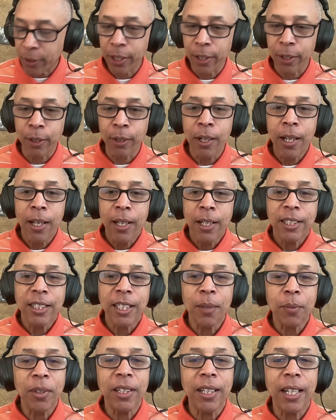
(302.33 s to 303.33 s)
here.
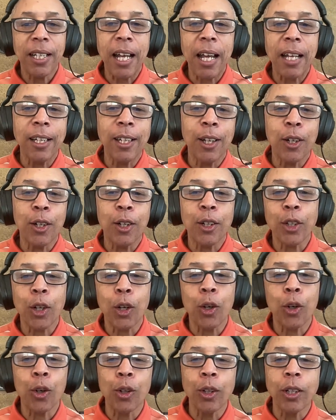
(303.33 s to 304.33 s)
Something that I learned
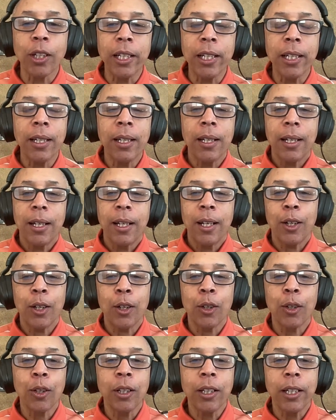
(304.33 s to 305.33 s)
early
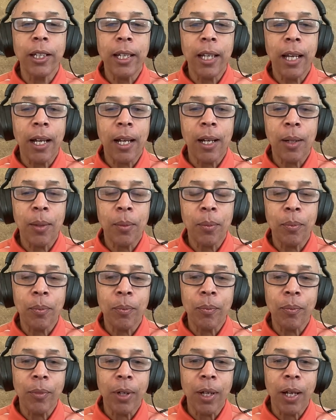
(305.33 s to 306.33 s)
in
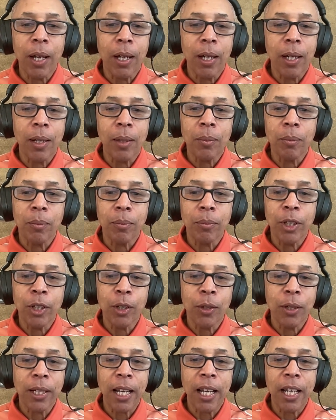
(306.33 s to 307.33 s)

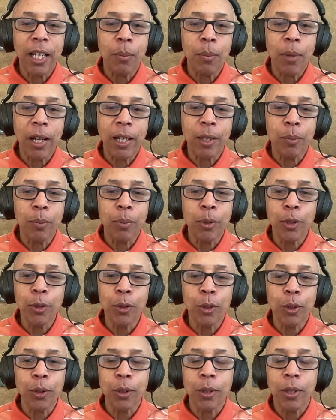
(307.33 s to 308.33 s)
kind of my
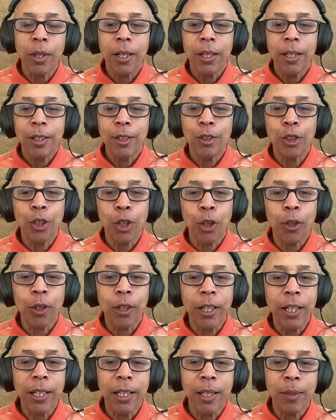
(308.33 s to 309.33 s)
computer
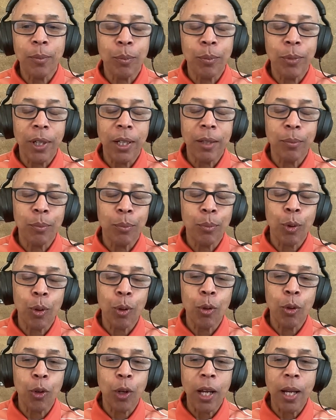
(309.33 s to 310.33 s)
journey and
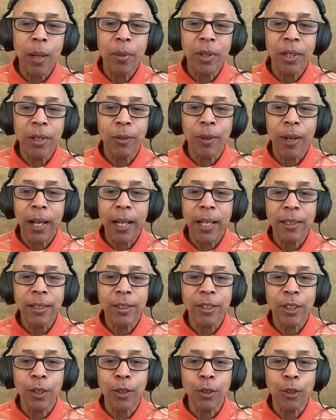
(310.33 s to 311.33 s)
programming, right?
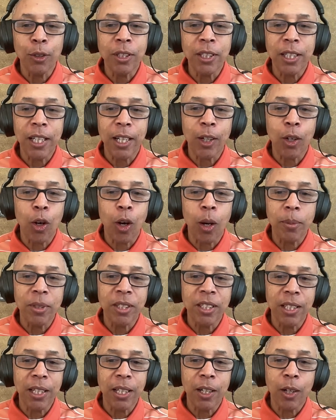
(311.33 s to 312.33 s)
So you said
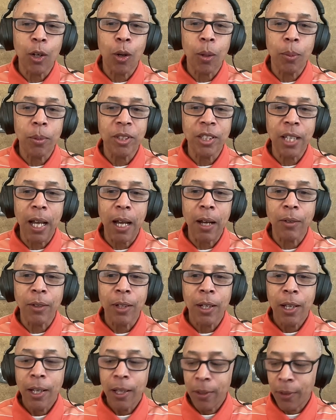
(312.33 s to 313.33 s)
garbage in, garbage out.
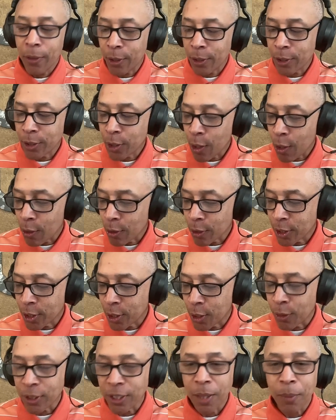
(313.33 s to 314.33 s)
There's
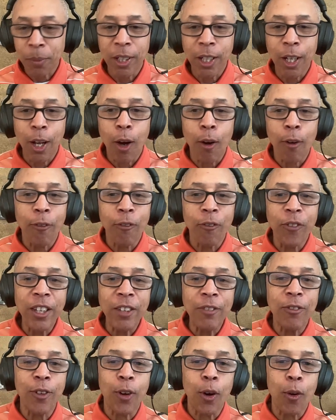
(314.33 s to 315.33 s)
also something called
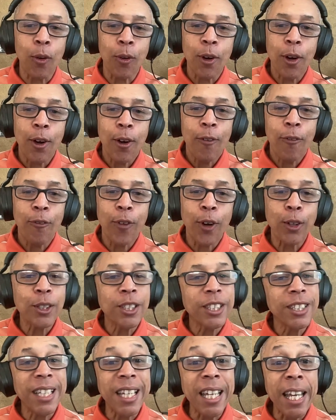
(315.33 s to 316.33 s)
FIFO,
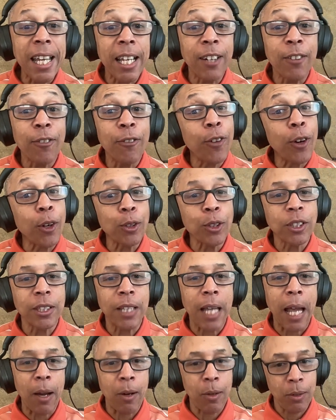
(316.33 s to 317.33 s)
first in, first
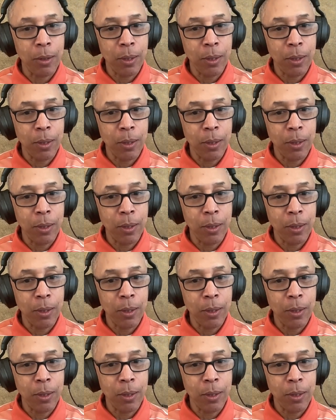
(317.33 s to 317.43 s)
out,